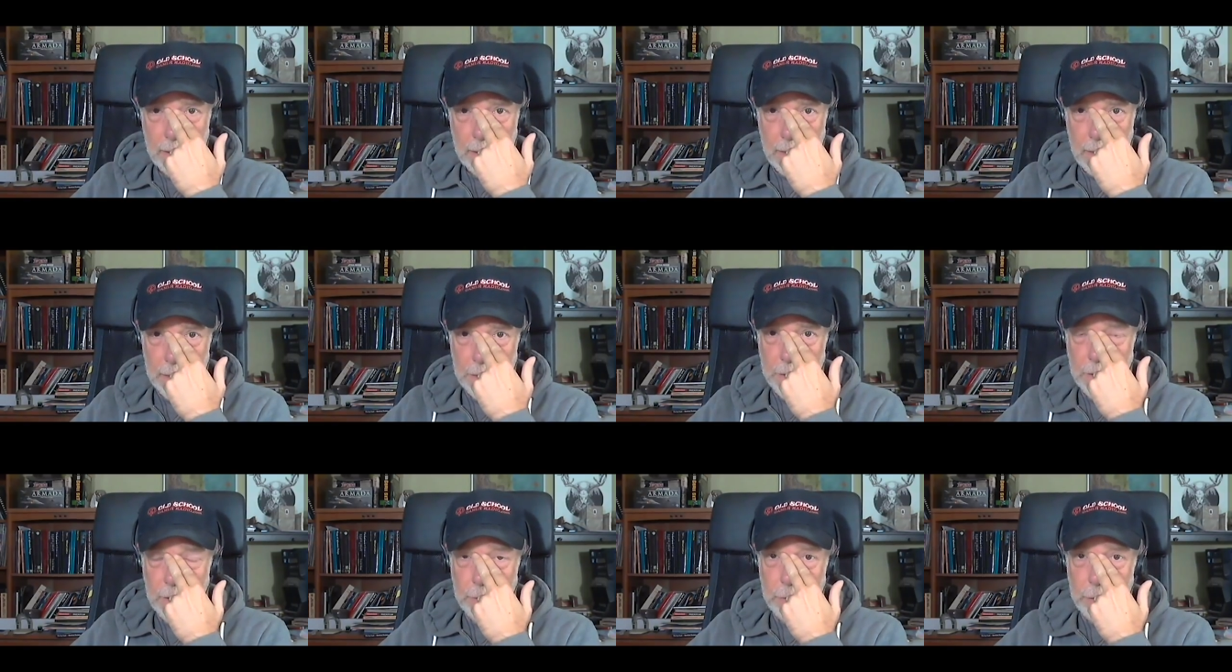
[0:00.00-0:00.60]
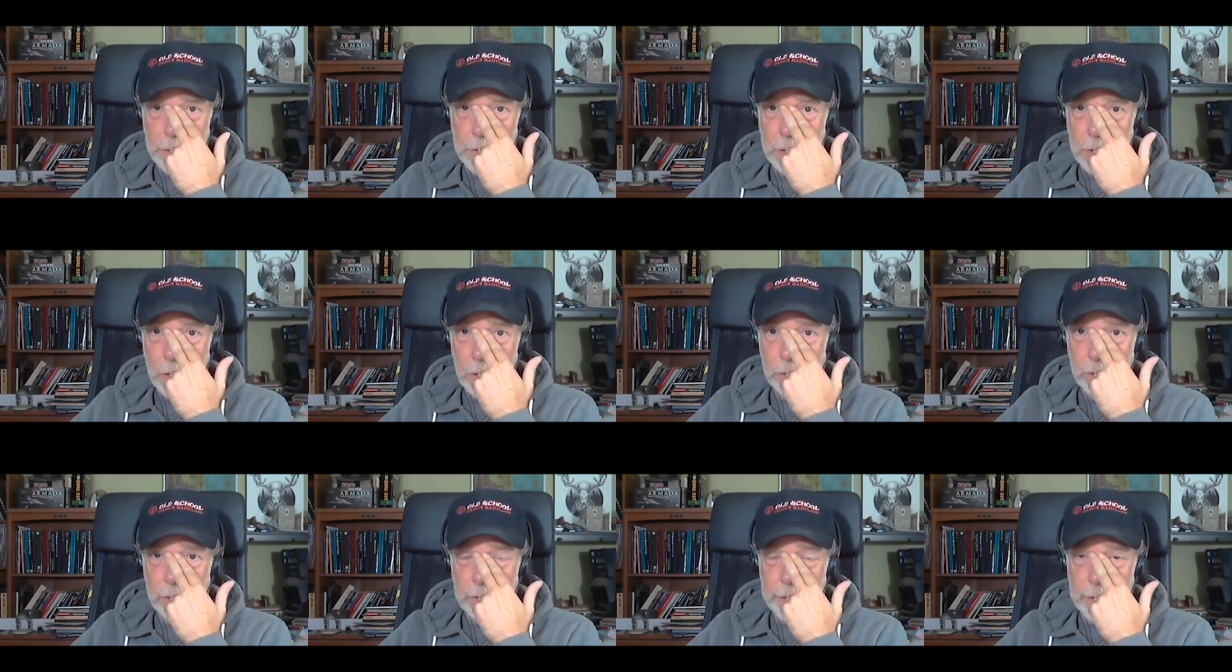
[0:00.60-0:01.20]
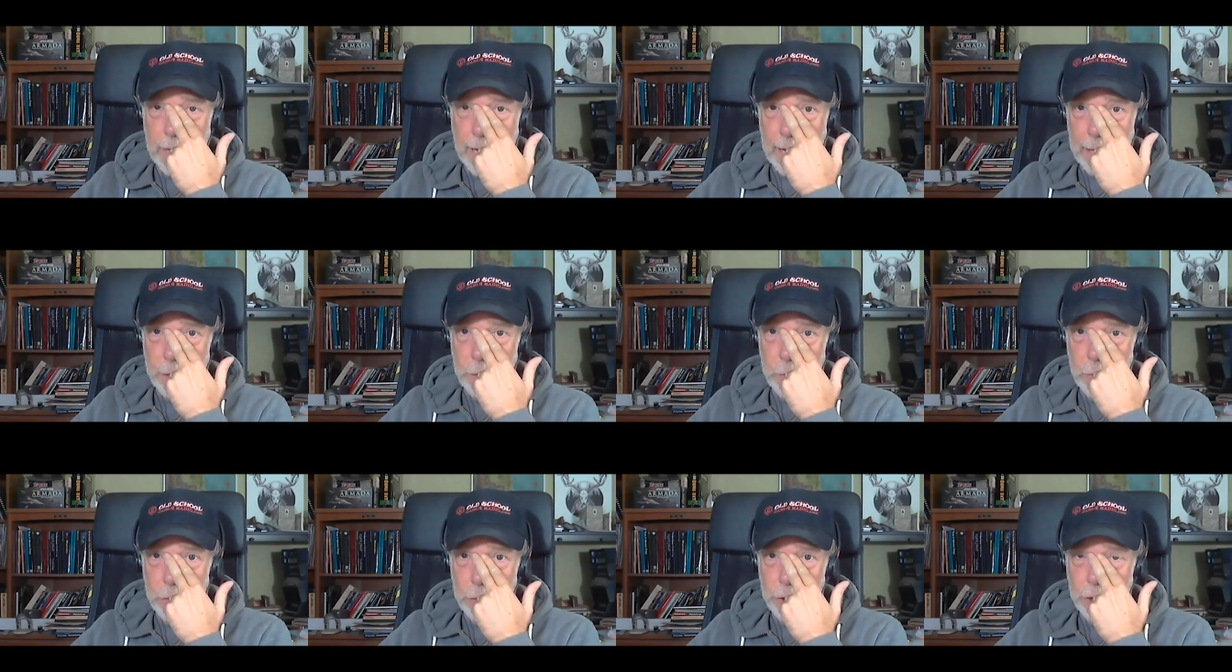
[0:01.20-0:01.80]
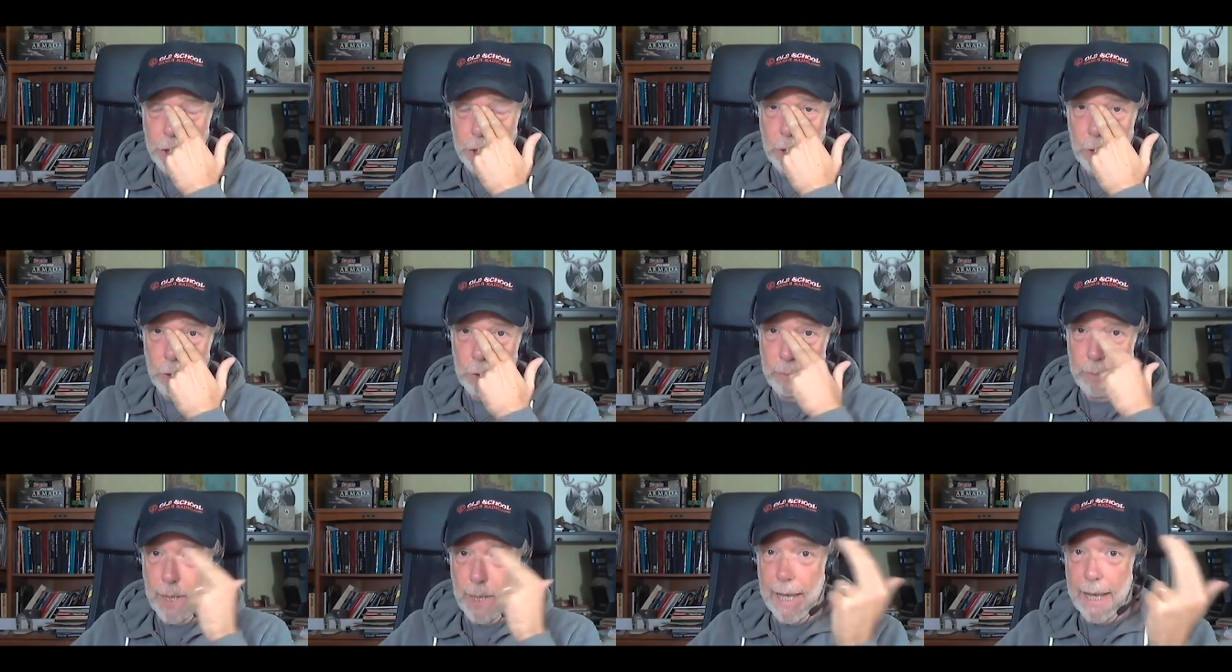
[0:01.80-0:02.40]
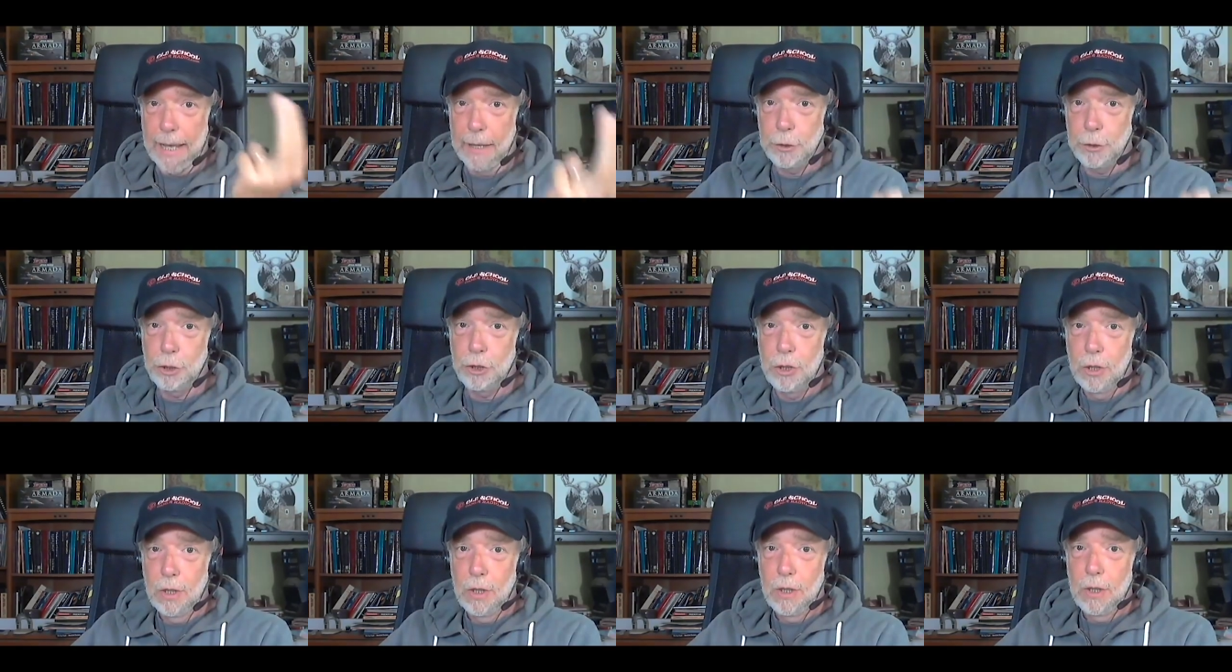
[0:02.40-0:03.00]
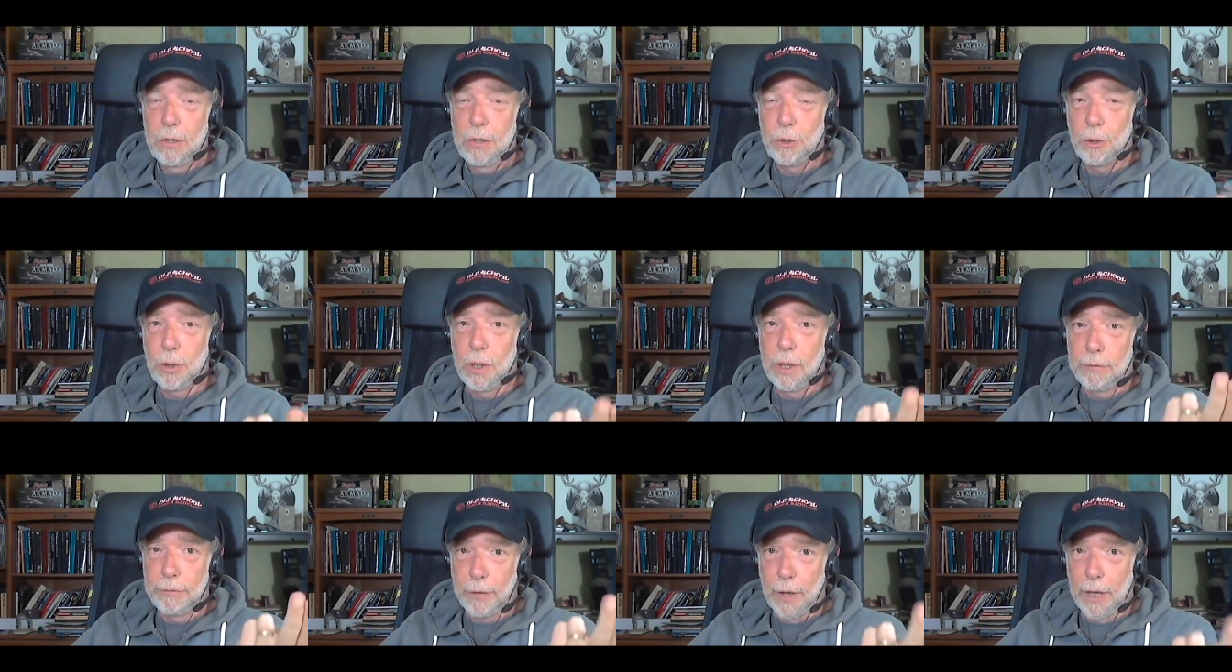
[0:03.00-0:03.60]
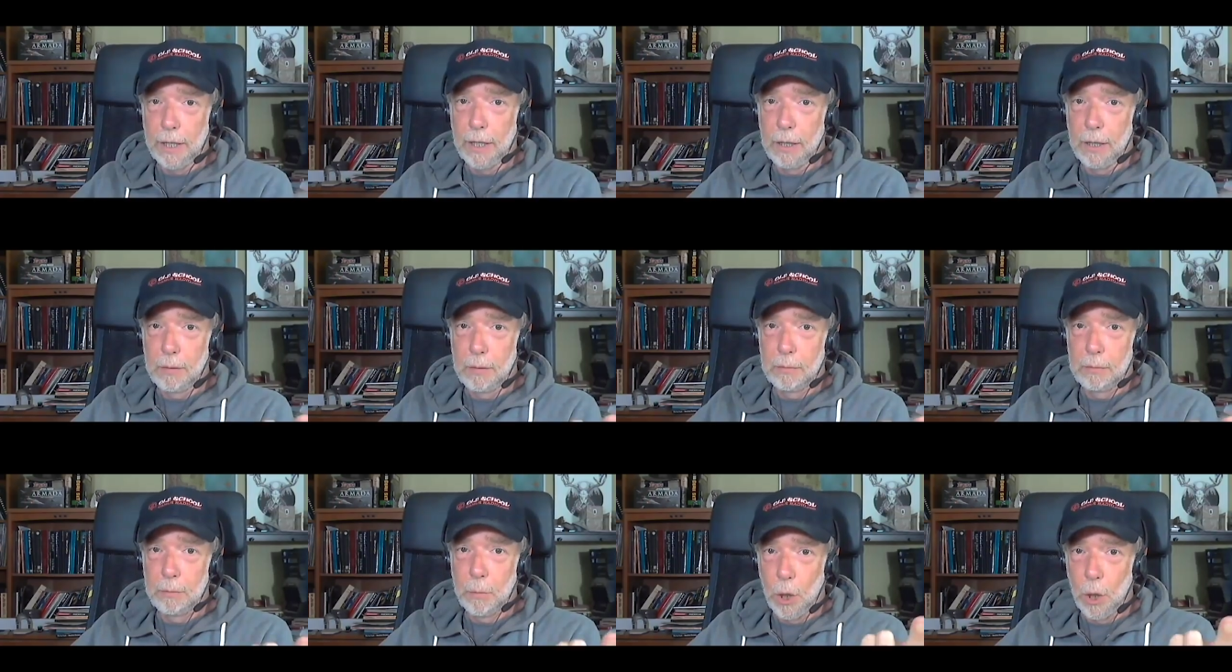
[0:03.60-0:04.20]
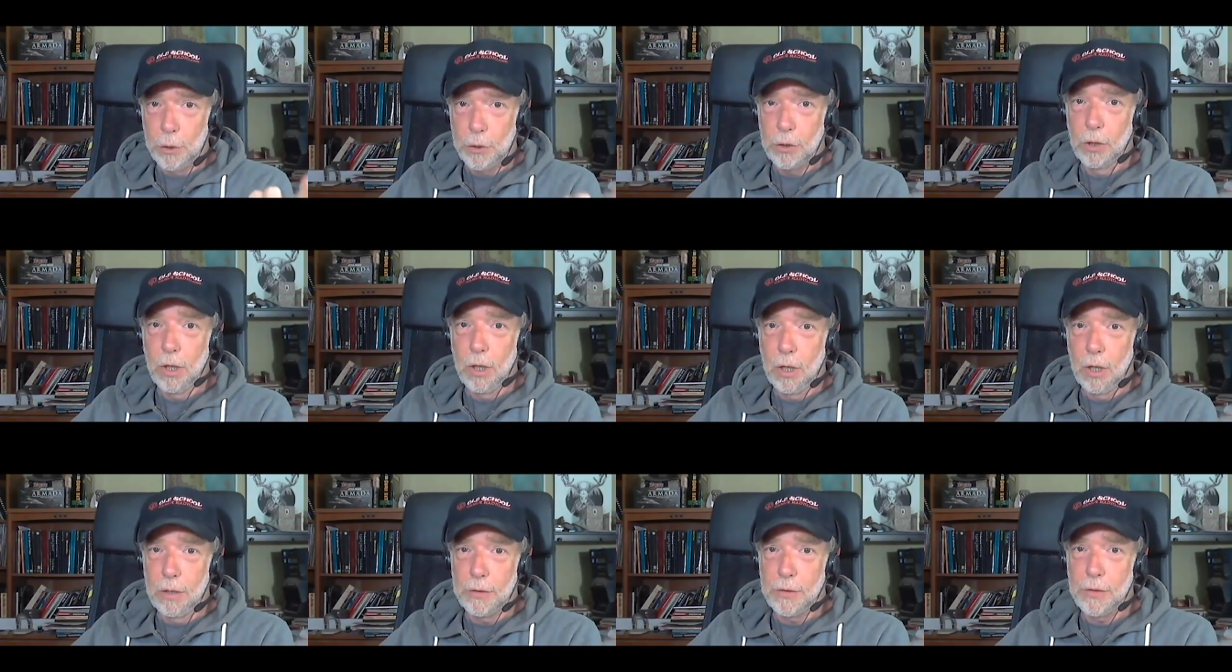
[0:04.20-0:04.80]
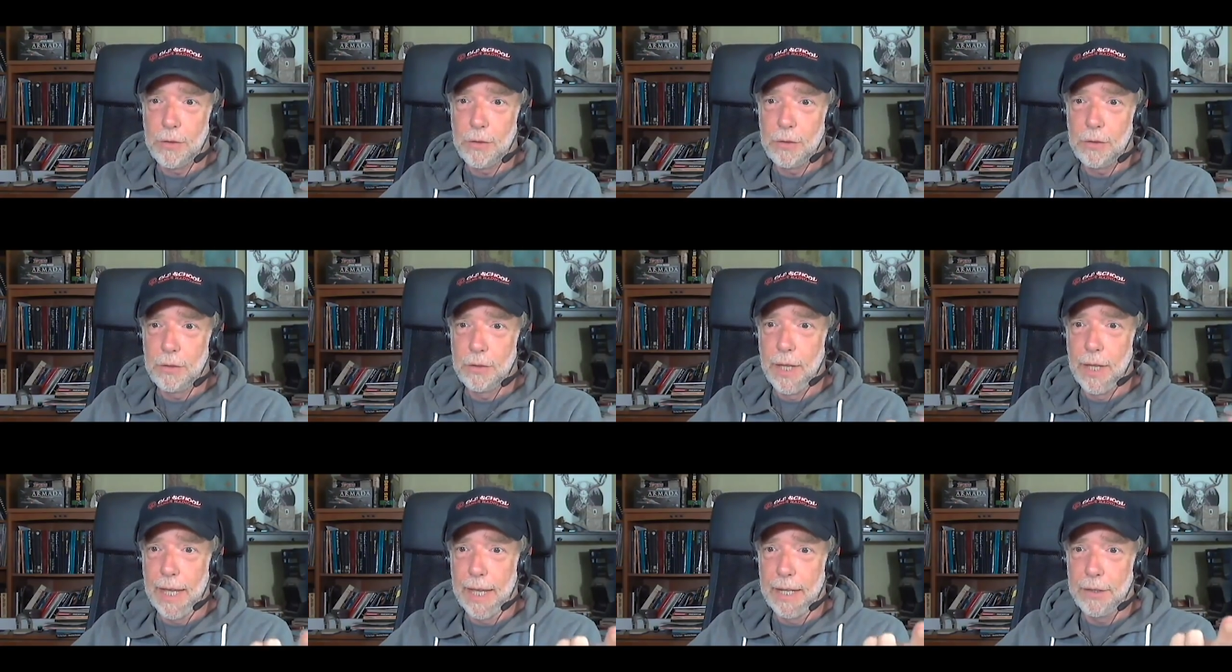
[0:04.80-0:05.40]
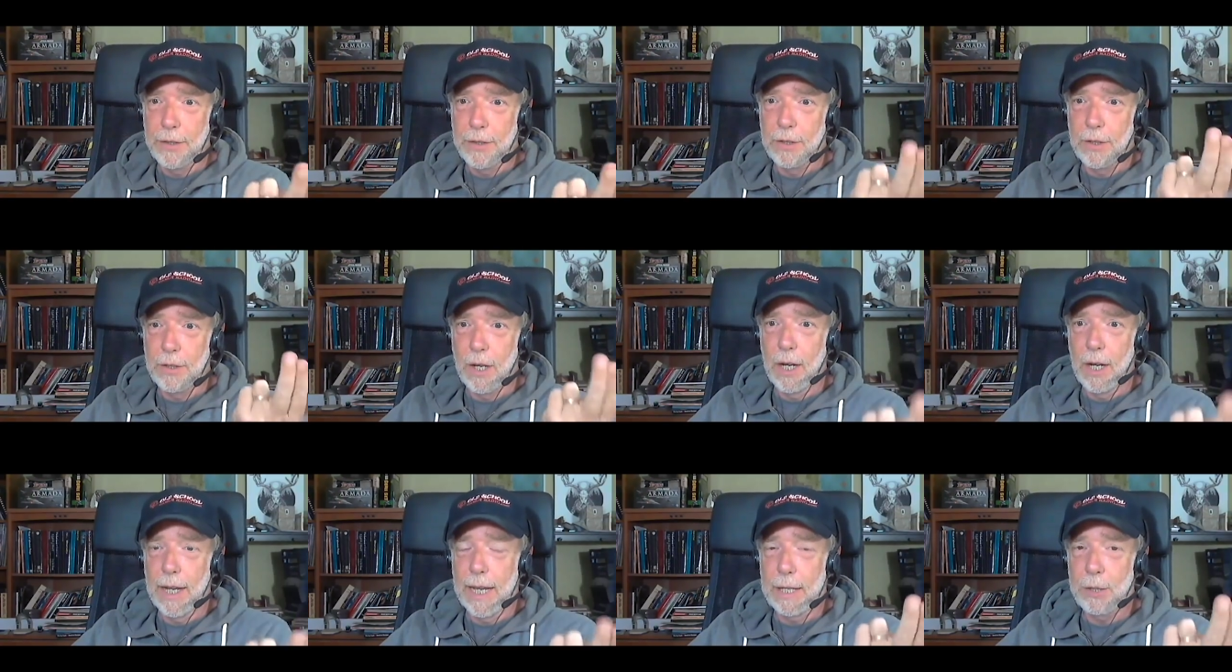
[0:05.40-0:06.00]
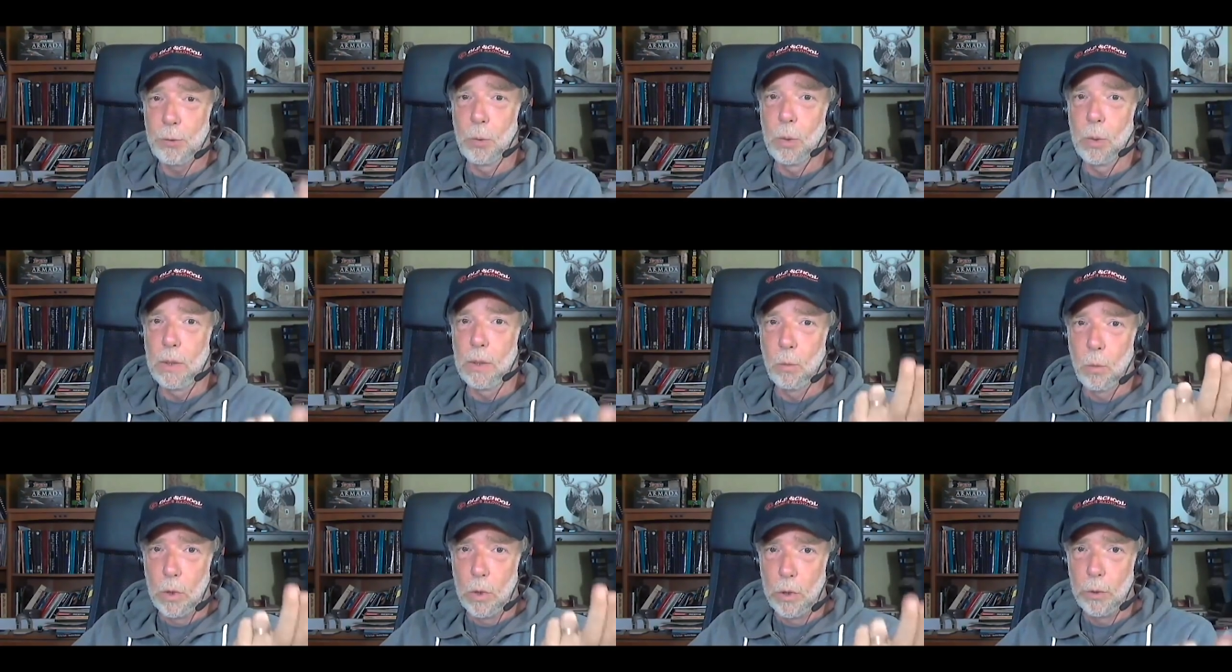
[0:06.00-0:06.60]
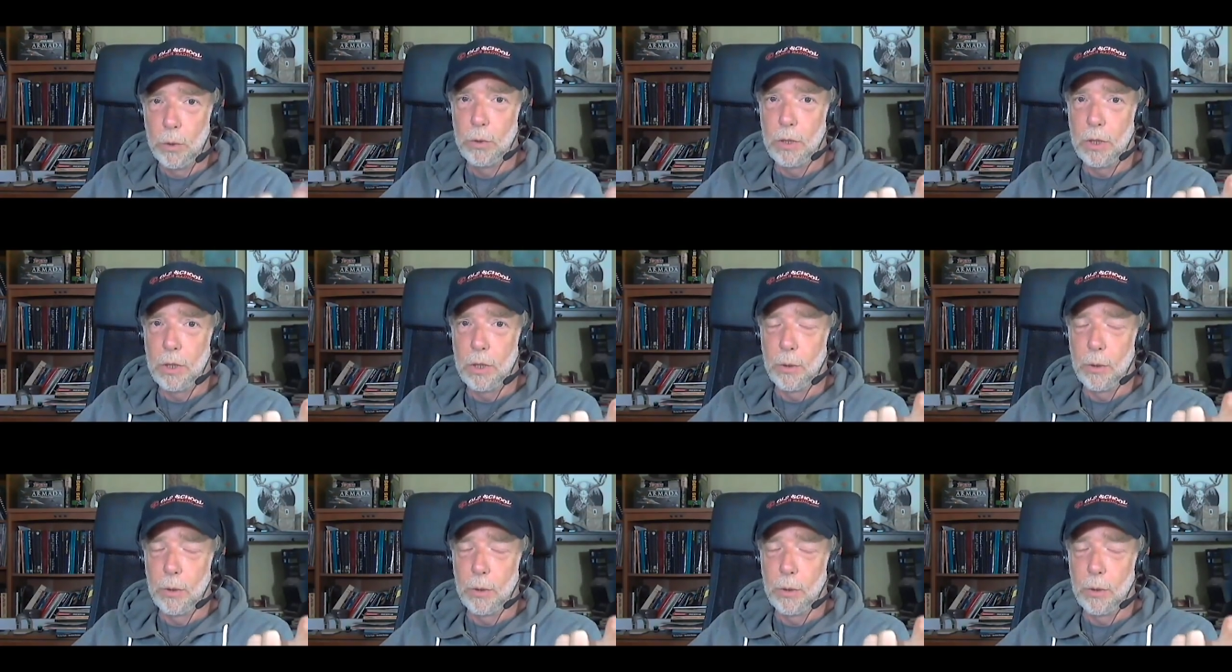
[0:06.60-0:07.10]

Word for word: is the result of an actual shield bash during Viking martial arts that did not actually wound you.